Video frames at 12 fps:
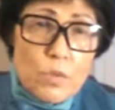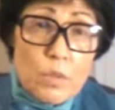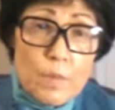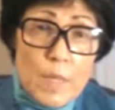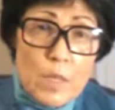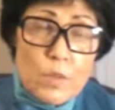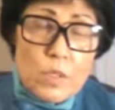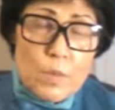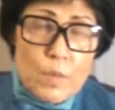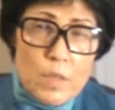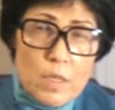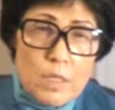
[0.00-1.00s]
the
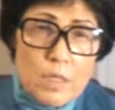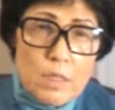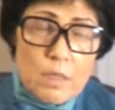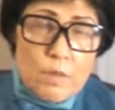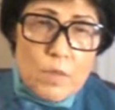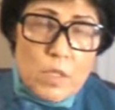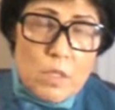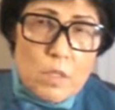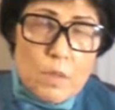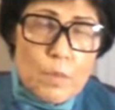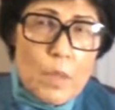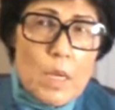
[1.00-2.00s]
parasympathetic nervous system.